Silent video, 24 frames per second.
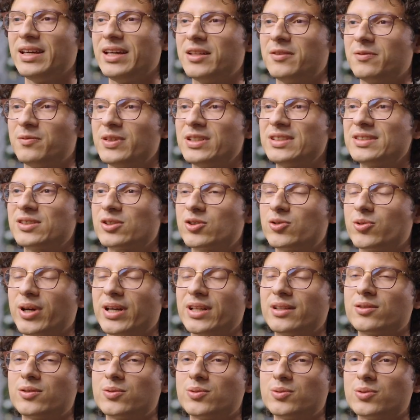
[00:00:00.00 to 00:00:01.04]
it feels
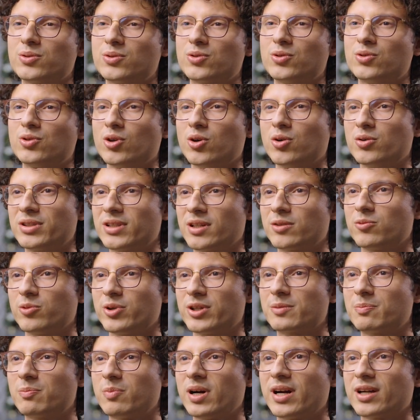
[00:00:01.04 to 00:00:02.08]
great to, to know that
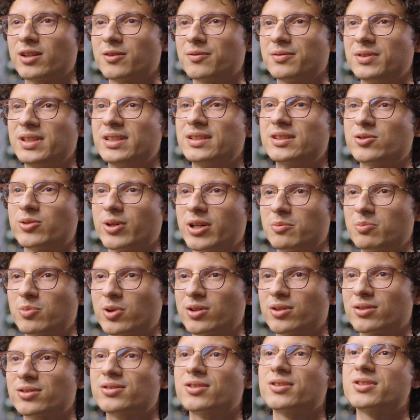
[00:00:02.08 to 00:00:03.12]
we're part of these great
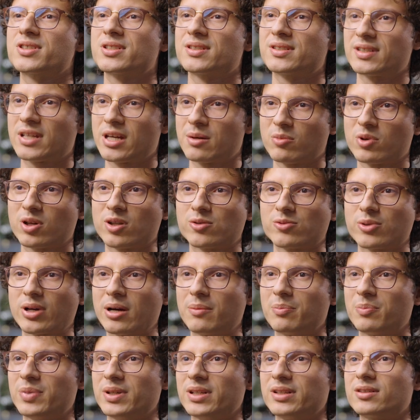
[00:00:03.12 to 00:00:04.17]
products such as Emerald
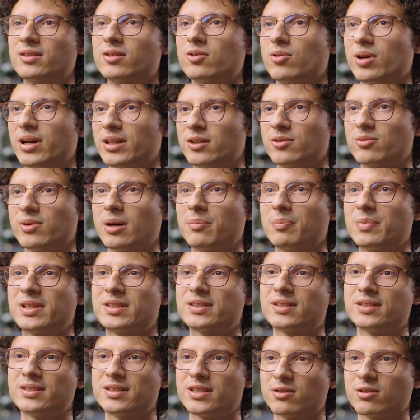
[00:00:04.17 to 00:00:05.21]
Rapid, Granite
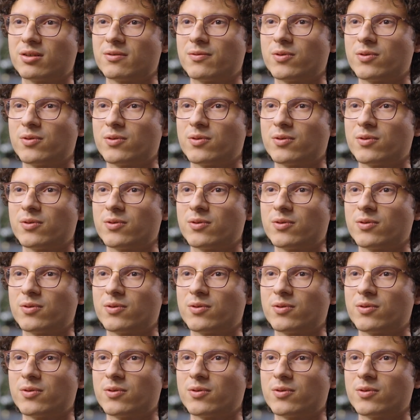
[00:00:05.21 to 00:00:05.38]
Rapids, and Sierra